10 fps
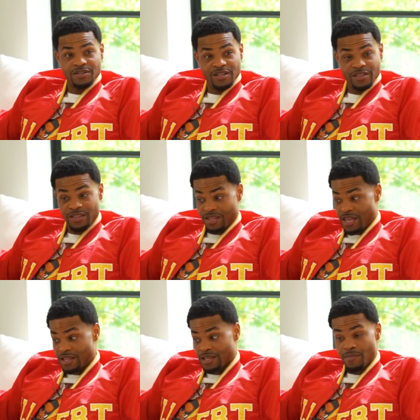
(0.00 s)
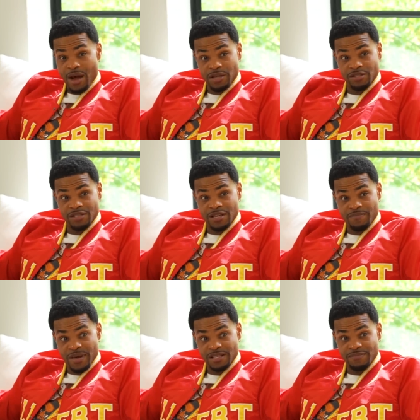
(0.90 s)
uh, the thing, the monsters in, in the,
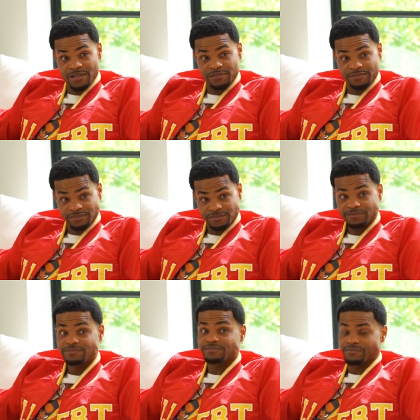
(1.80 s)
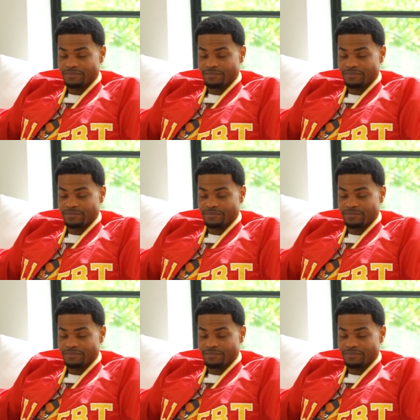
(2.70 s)
the, basement. In the basement.